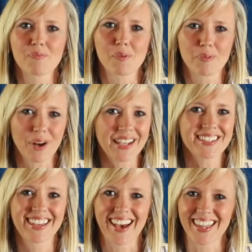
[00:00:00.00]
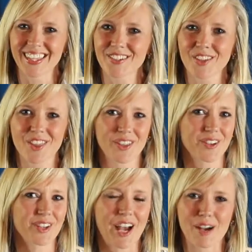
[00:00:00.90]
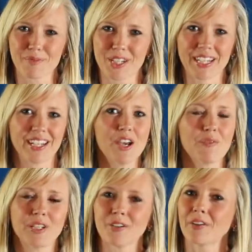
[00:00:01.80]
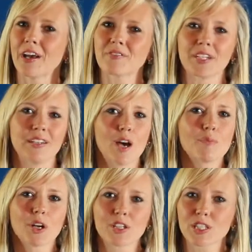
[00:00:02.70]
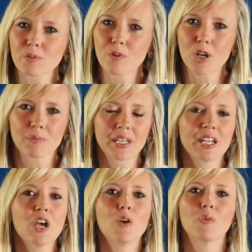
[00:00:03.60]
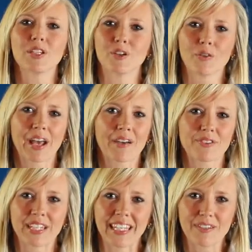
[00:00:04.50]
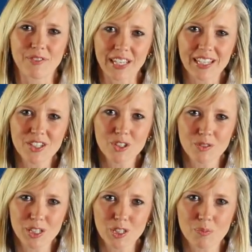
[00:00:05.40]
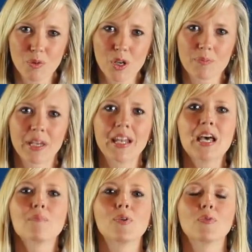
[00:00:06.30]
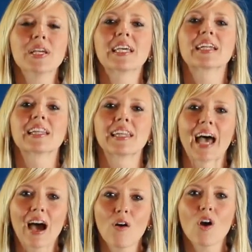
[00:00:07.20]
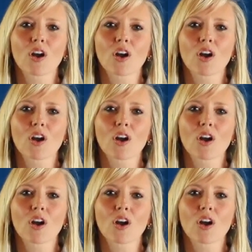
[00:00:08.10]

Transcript: But praise God, there's a third option. We don't have to numb our disappointment. We don't have to give in to disappointment, but we can allow